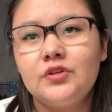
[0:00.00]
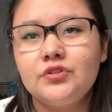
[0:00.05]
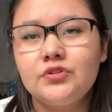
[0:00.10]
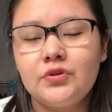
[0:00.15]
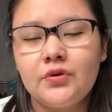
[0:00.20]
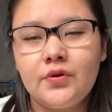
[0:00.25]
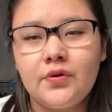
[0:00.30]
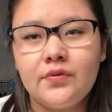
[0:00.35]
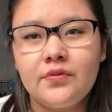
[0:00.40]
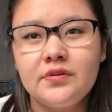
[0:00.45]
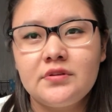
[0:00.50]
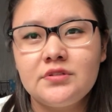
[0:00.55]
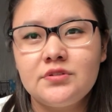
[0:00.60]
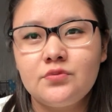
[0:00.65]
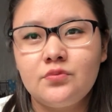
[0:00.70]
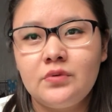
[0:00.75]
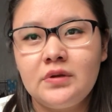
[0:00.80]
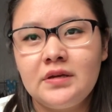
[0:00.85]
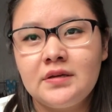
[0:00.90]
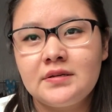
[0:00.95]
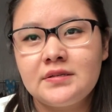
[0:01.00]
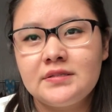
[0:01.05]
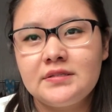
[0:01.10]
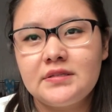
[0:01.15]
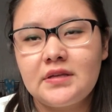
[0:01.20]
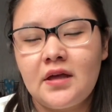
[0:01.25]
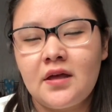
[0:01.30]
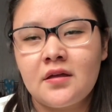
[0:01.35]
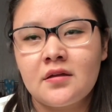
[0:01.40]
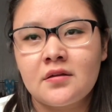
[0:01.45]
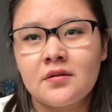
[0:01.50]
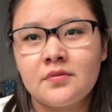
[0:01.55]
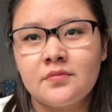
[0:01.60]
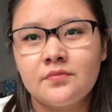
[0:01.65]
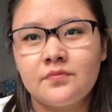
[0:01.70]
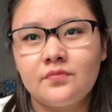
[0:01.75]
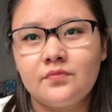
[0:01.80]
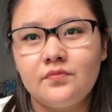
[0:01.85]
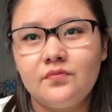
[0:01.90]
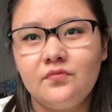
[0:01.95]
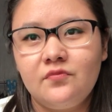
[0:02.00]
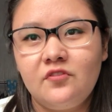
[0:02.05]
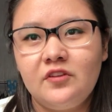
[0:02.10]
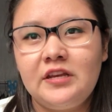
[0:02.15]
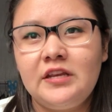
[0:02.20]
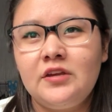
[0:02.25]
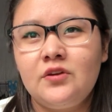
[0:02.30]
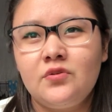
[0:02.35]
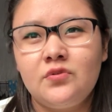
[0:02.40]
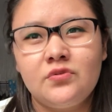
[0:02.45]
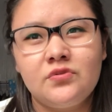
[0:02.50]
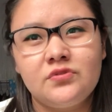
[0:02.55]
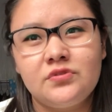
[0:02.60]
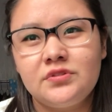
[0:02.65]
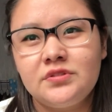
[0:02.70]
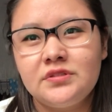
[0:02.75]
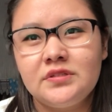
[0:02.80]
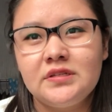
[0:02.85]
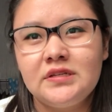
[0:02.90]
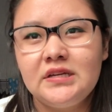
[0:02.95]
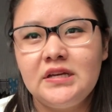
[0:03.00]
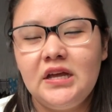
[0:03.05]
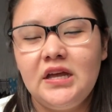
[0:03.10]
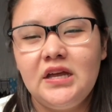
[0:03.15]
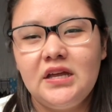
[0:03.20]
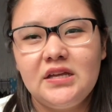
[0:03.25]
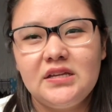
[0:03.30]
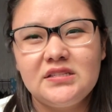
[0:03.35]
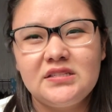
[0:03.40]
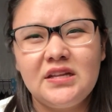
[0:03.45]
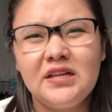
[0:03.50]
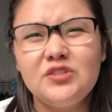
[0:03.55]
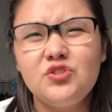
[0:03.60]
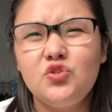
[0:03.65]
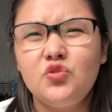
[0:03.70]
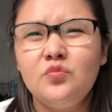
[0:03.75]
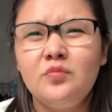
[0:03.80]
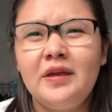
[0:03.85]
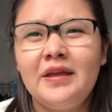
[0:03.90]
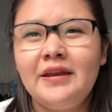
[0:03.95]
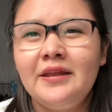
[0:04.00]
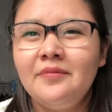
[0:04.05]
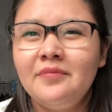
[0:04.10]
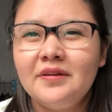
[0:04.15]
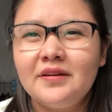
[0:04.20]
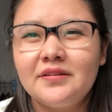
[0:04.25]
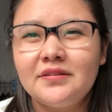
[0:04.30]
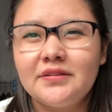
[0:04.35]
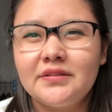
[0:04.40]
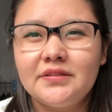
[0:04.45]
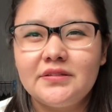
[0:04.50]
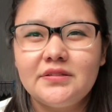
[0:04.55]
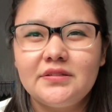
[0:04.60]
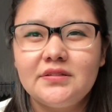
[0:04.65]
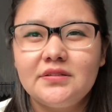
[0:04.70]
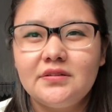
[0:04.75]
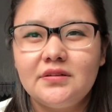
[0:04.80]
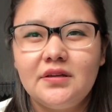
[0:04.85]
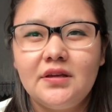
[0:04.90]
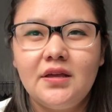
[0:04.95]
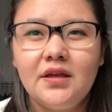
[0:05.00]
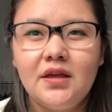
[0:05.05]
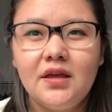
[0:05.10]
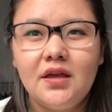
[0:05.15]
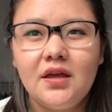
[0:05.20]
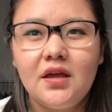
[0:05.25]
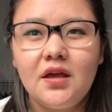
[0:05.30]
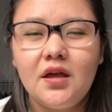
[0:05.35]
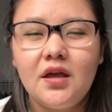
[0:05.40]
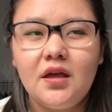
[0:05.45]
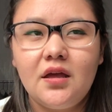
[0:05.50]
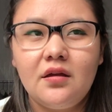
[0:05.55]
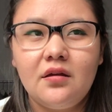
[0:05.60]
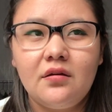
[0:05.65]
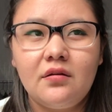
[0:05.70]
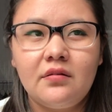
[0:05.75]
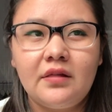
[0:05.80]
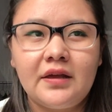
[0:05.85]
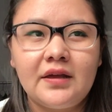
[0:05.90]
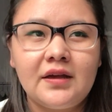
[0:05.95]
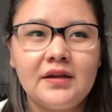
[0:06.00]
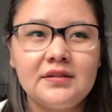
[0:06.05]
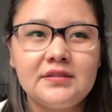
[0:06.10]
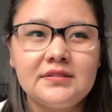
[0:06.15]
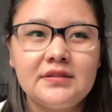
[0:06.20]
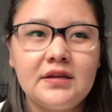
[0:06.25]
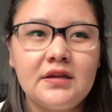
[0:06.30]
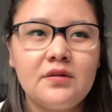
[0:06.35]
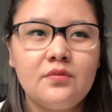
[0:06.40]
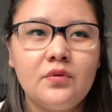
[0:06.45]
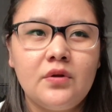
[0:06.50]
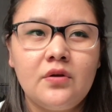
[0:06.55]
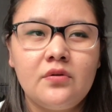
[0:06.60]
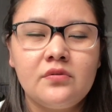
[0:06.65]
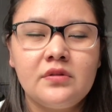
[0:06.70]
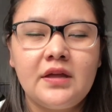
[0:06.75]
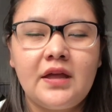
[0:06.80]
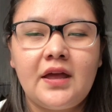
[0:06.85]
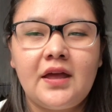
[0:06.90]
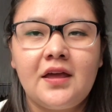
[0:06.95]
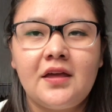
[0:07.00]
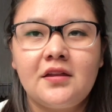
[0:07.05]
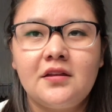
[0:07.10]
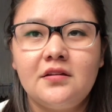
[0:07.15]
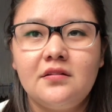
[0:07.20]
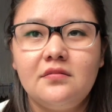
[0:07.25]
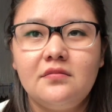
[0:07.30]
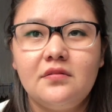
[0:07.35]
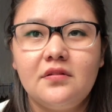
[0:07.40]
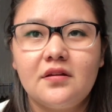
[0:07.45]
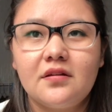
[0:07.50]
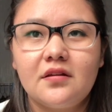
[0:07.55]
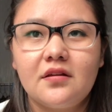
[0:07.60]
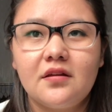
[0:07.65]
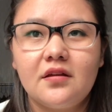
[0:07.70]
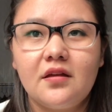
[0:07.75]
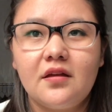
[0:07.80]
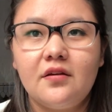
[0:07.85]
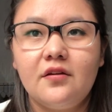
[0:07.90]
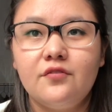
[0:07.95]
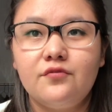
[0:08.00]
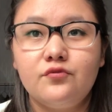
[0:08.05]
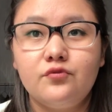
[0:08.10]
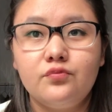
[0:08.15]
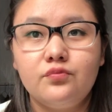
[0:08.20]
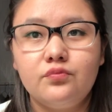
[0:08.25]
So this week's videos, it's not too many because, like I said, we only have a